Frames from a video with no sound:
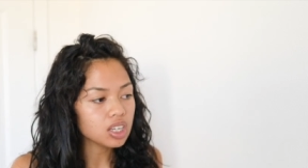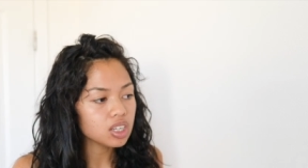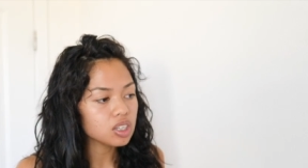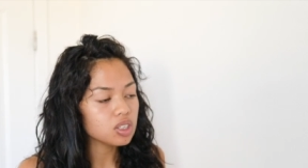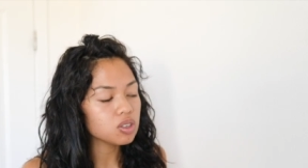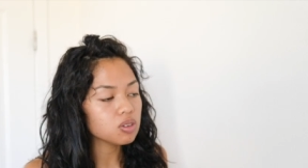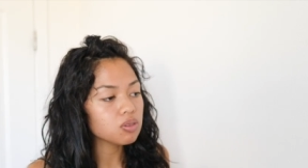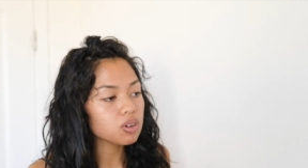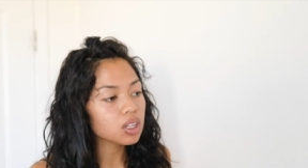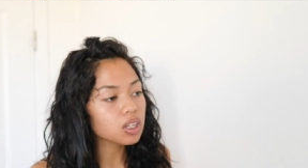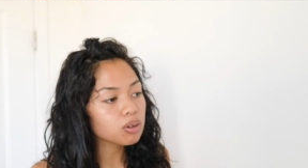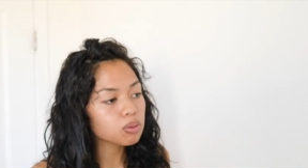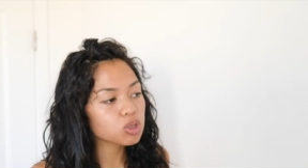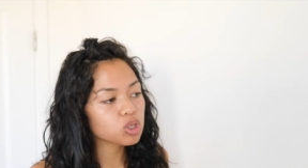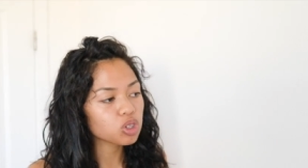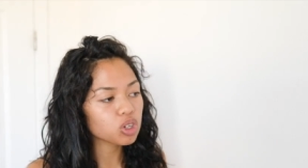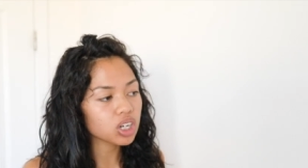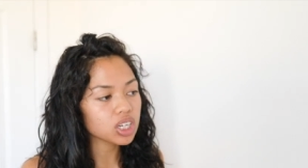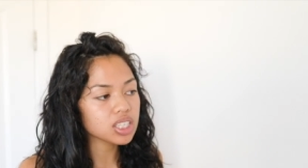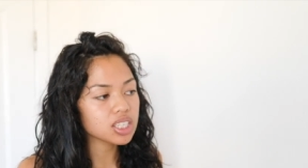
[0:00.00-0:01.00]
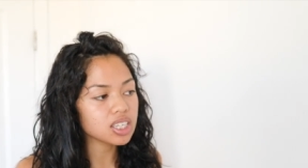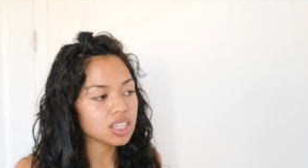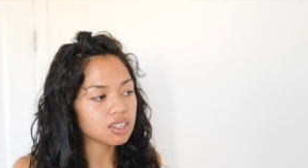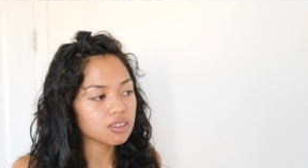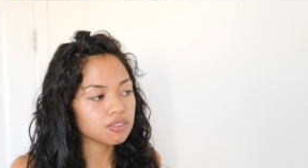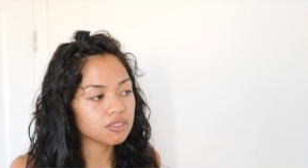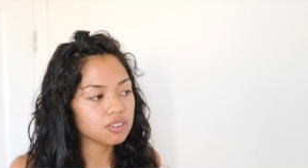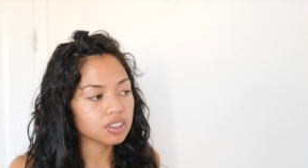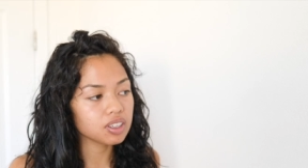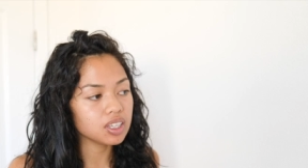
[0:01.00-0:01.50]
You develop trust
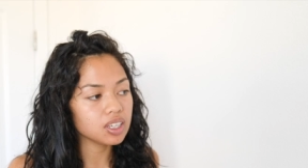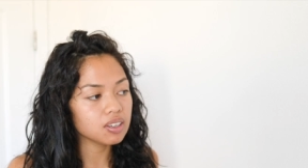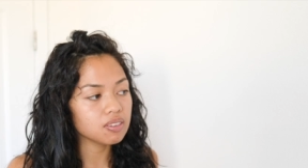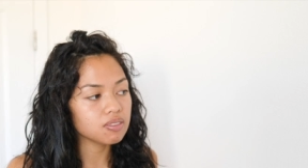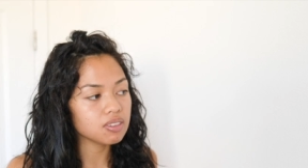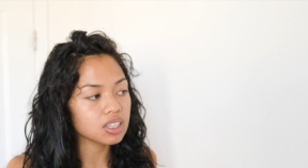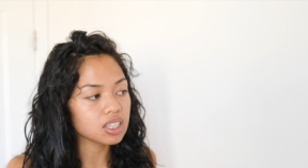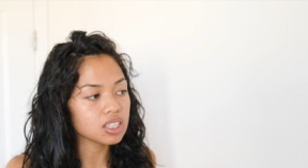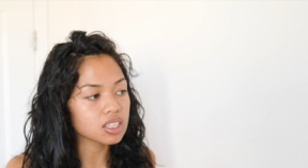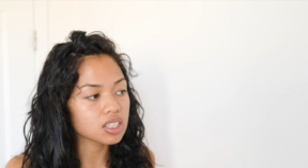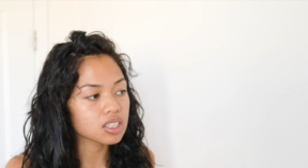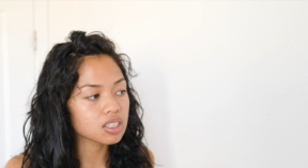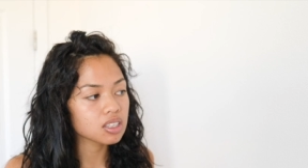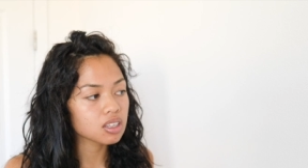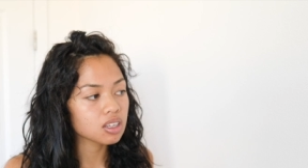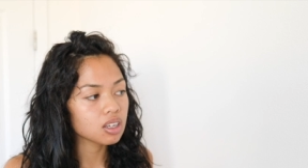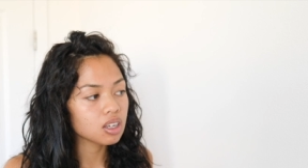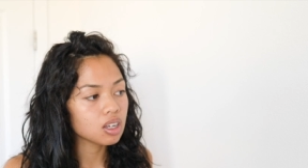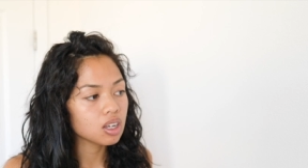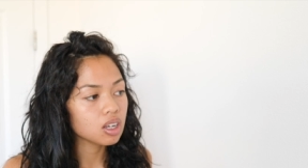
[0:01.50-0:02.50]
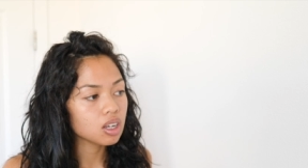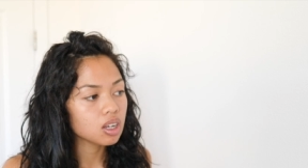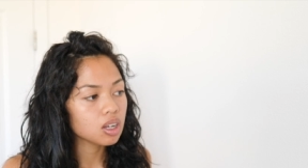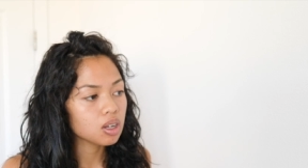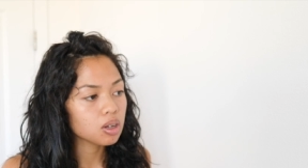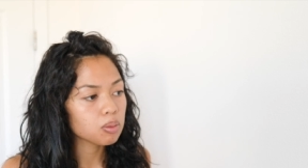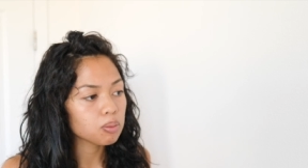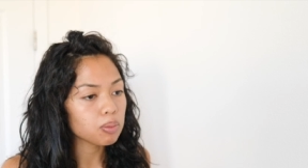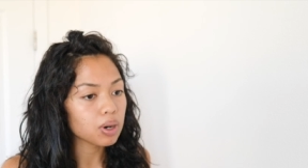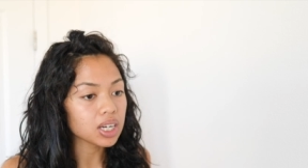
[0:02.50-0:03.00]
in forgiveness
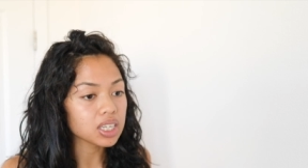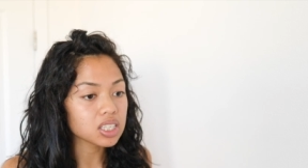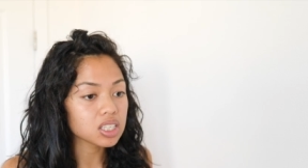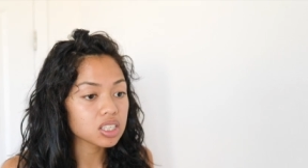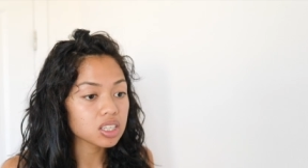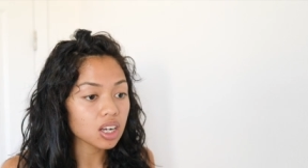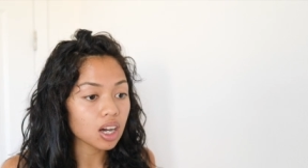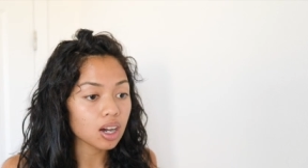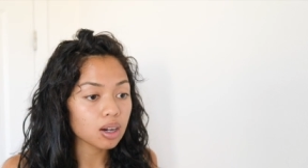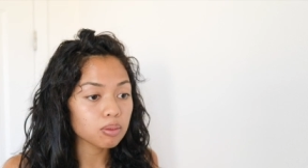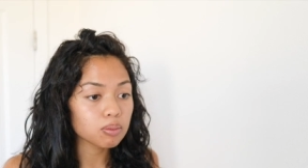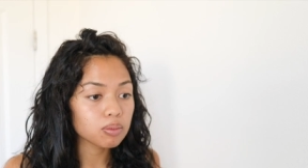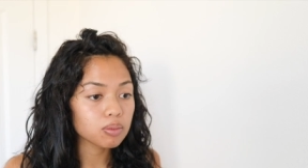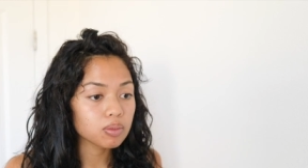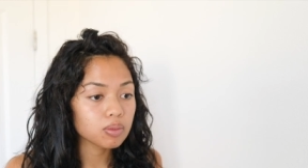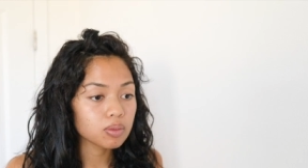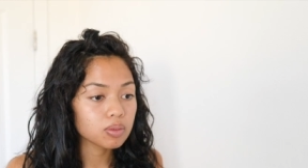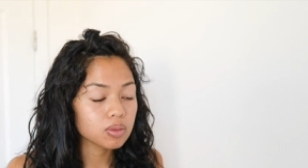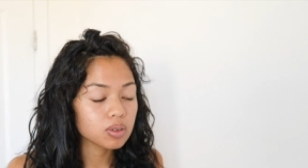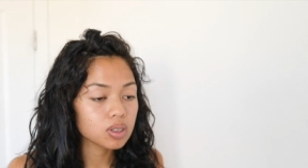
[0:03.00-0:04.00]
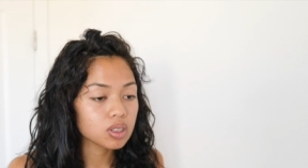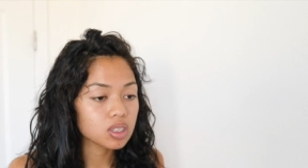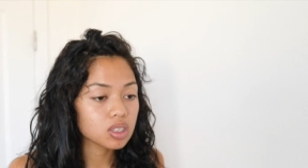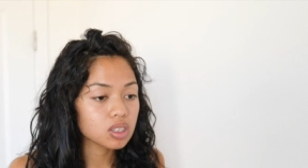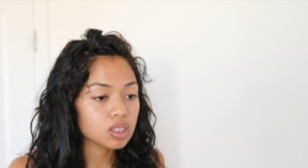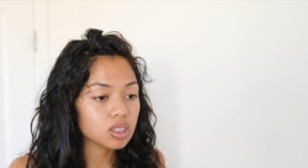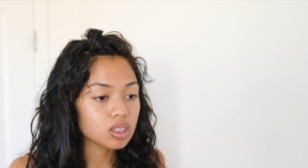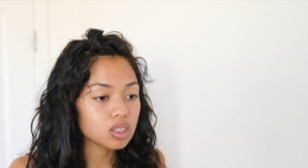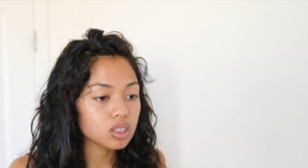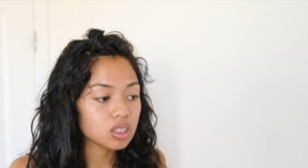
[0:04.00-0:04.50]
by stop
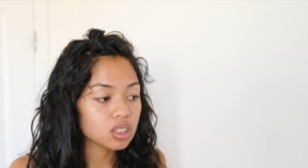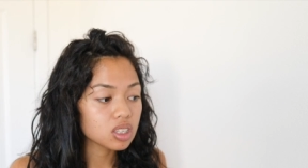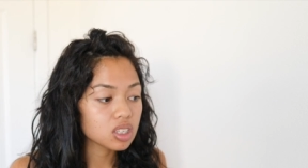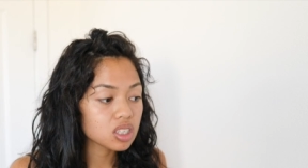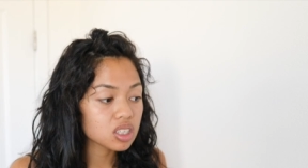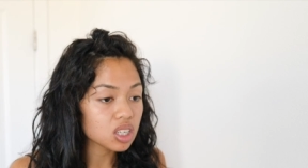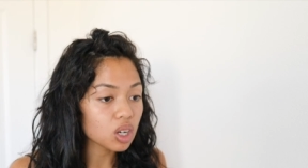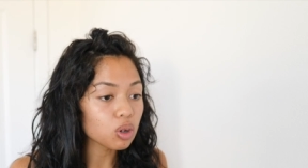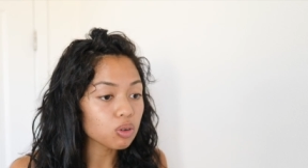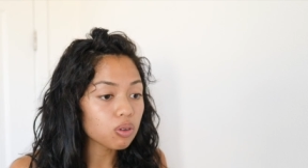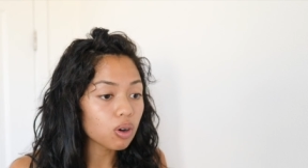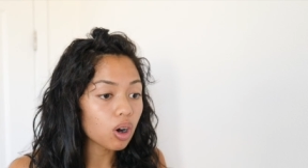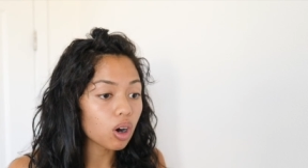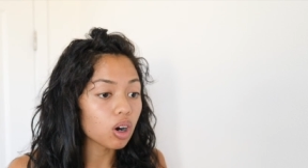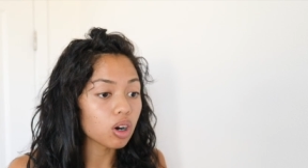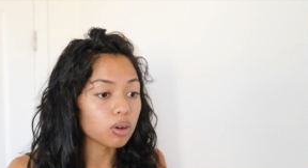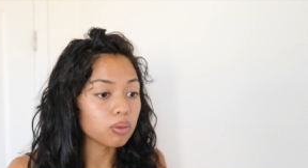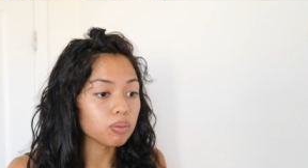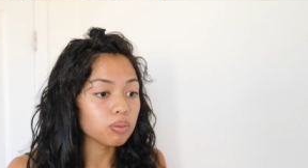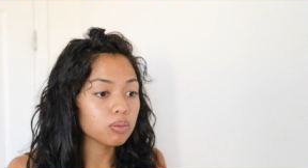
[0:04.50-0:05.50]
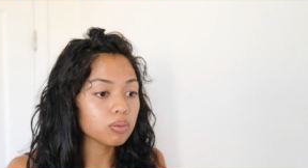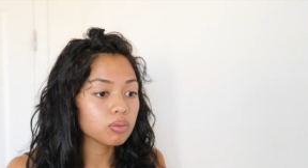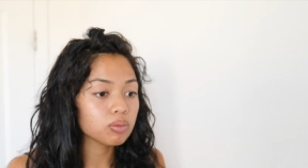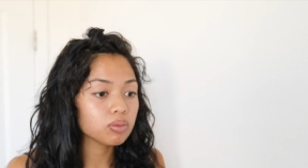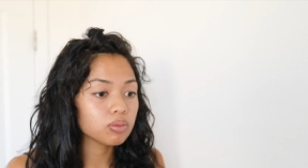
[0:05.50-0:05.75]
self-harm.